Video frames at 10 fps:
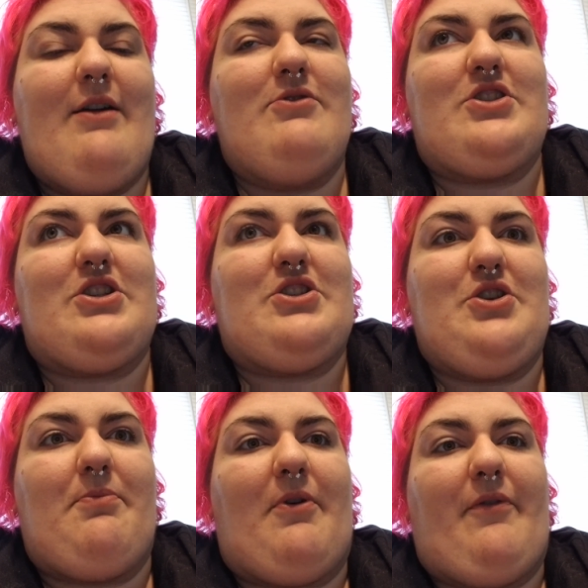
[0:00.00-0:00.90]
It was just
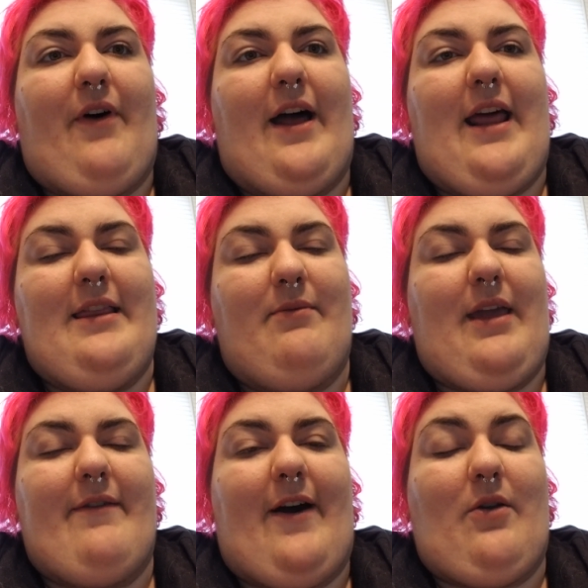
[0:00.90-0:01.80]
super fun. And then we
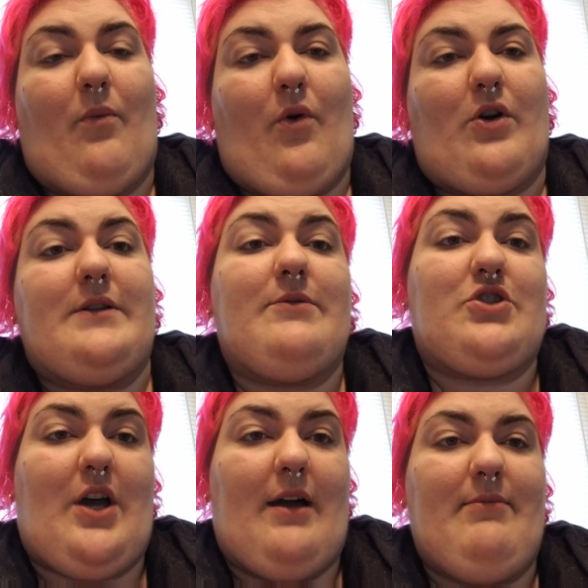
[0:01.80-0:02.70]
gave out awards,
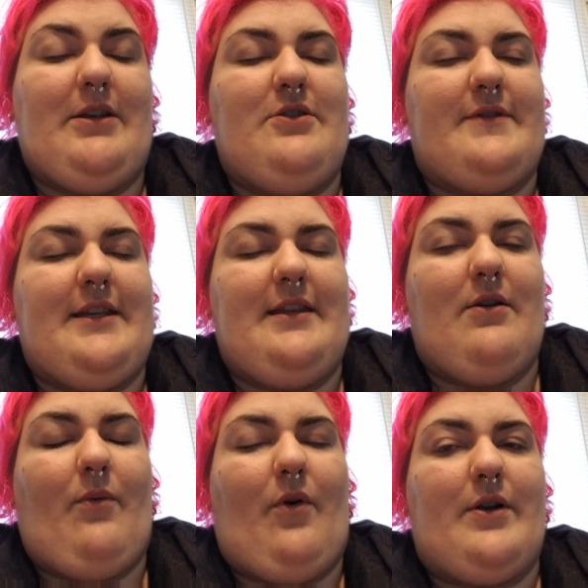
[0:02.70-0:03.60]
which, I mean, you've seen the
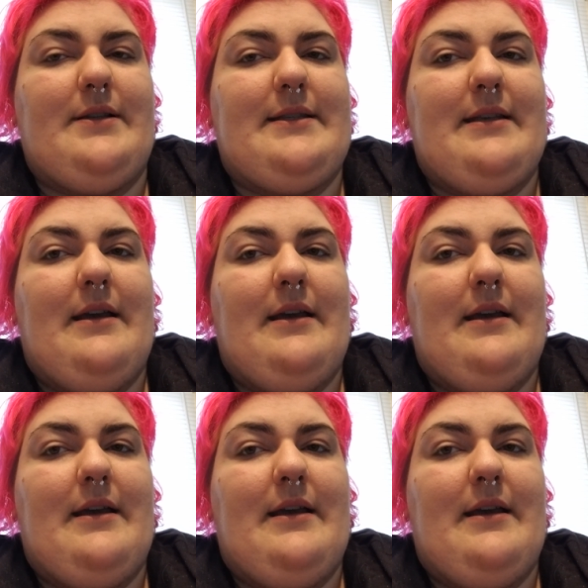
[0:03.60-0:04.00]
awards.